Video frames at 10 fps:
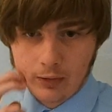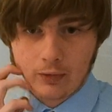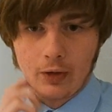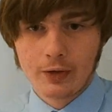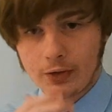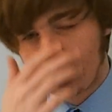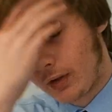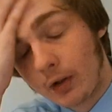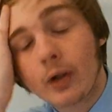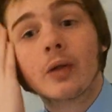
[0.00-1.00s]
tasks
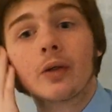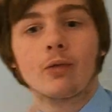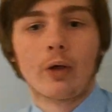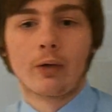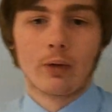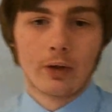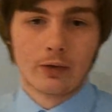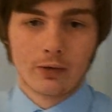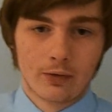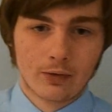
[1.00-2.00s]
aren't that
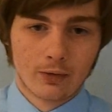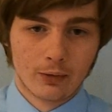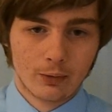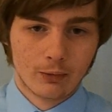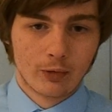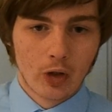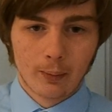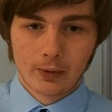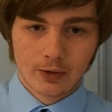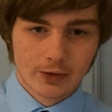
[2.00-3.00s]
related to the
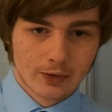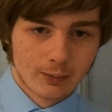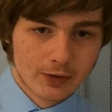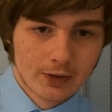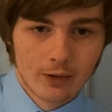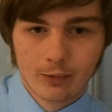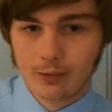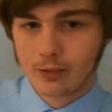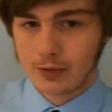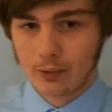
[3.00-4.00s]
operating system
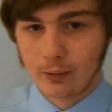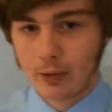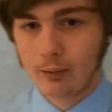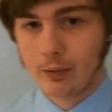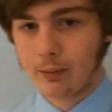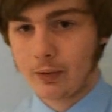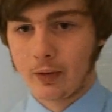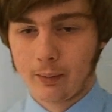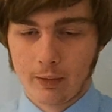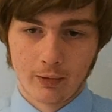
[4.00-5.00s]
itself, so I won't be
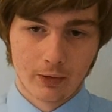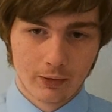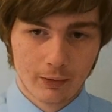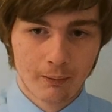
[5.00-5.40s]
talking about that